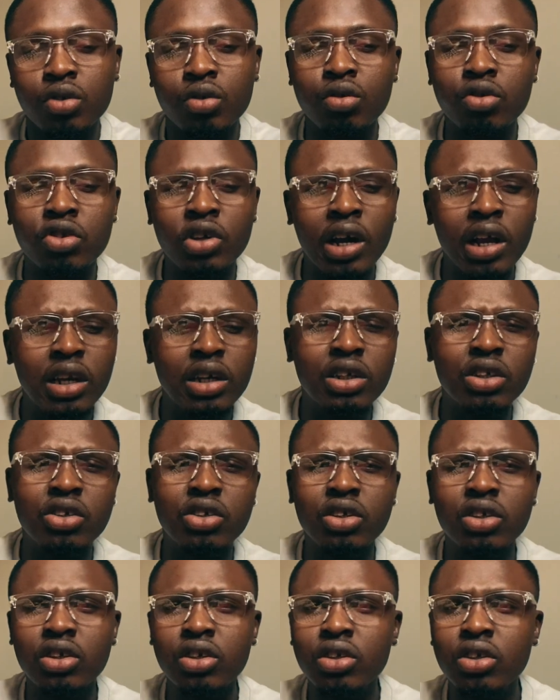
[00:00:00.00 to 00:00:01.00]

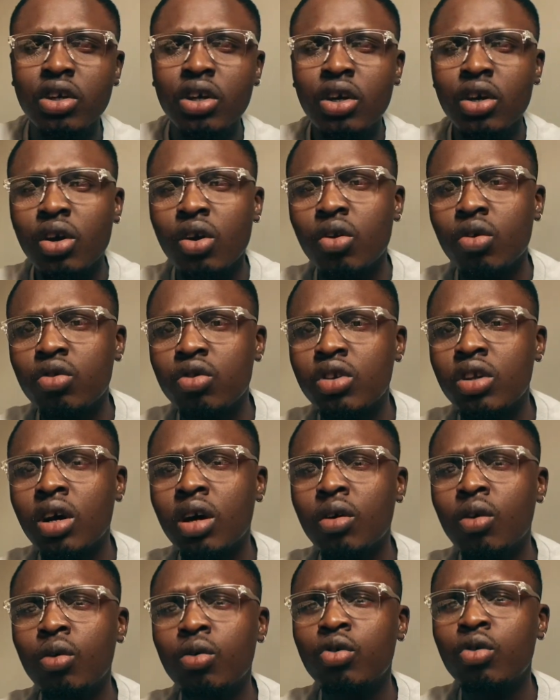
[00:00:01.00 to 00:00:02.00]
challenges, they
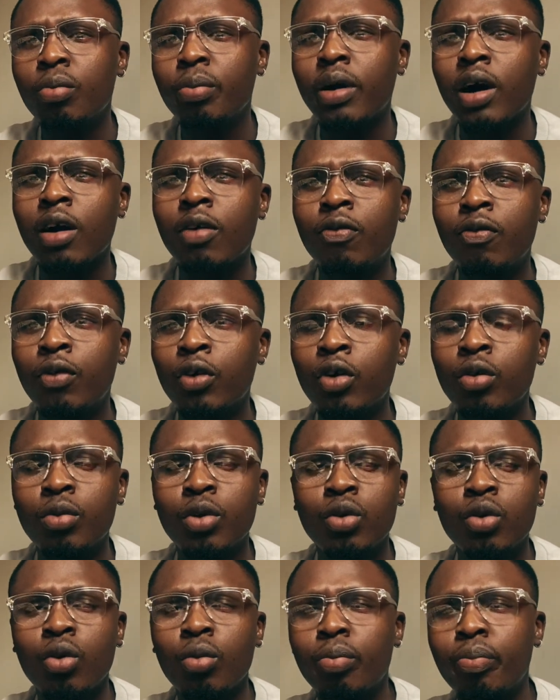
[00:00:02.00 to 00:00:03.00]
don't hold you back
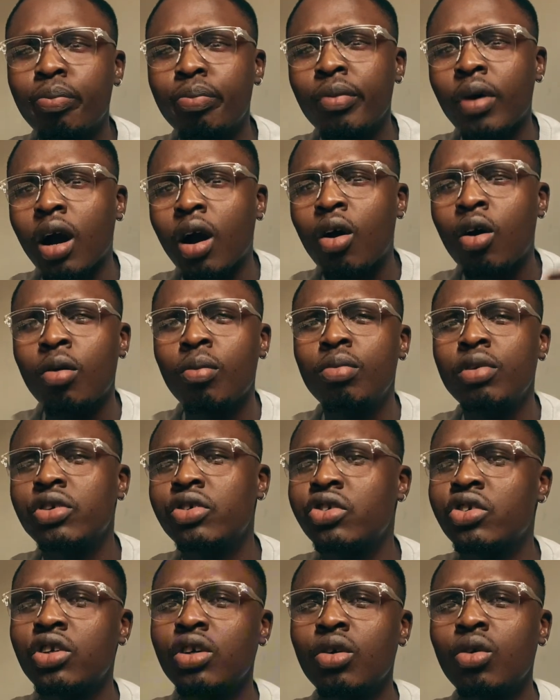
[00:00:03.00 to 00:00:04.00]
from,
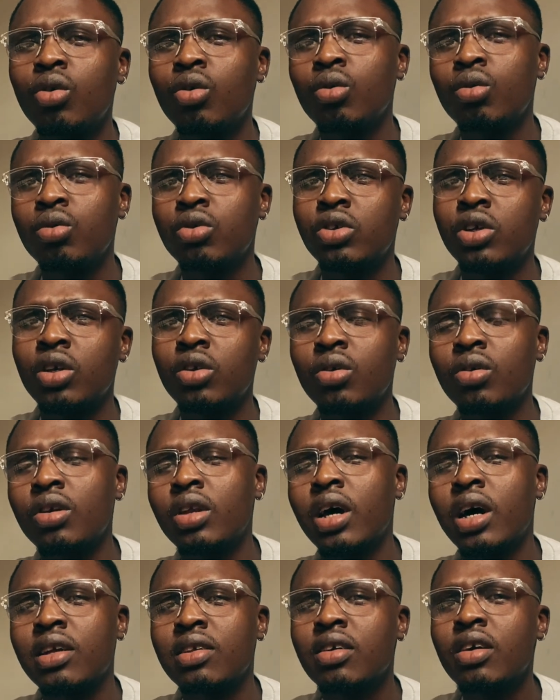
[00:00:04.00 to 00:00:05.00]
accomplishing goals and all
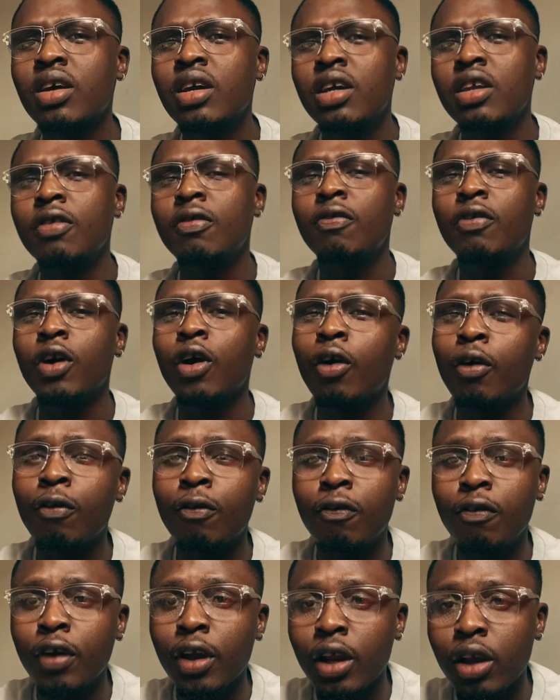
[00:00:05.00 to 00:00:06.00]
that. The fear of
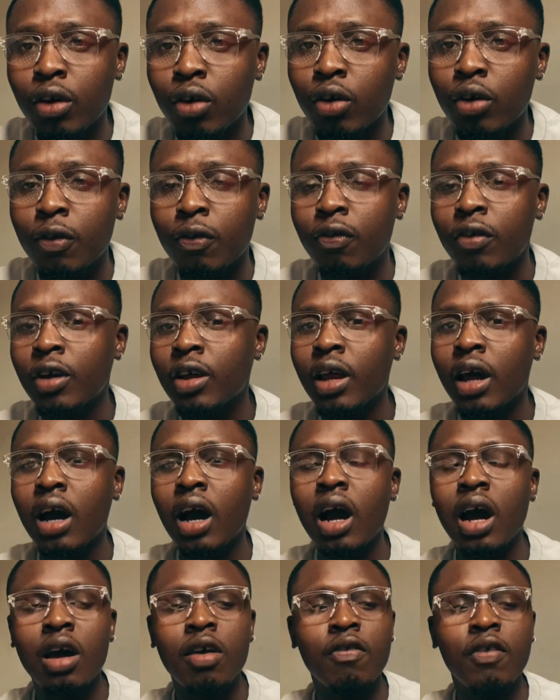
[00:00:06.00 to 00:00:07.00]
failure, the fear
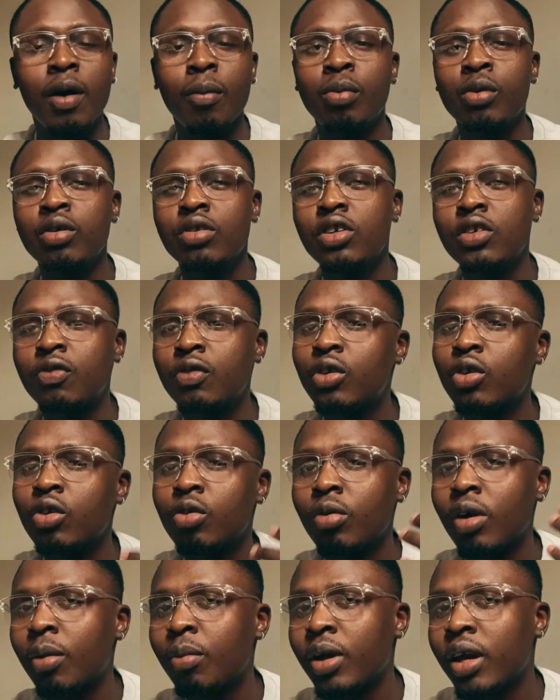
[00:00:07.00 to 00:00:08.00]
that, if I post this
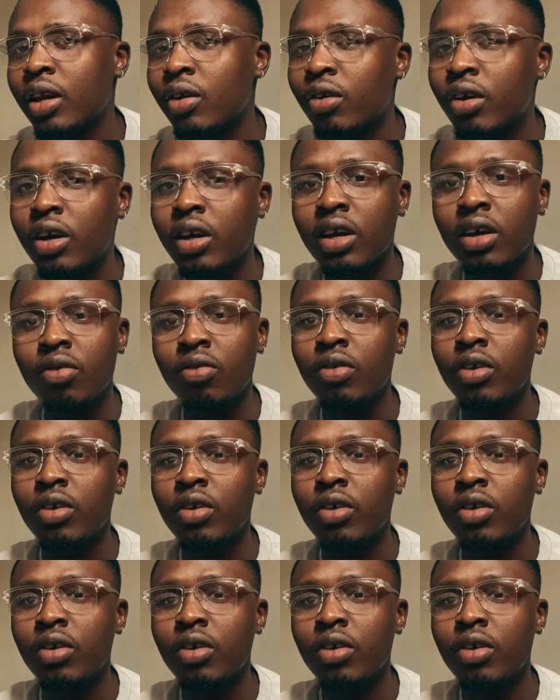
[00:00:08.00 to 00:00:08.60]
video, I might not get,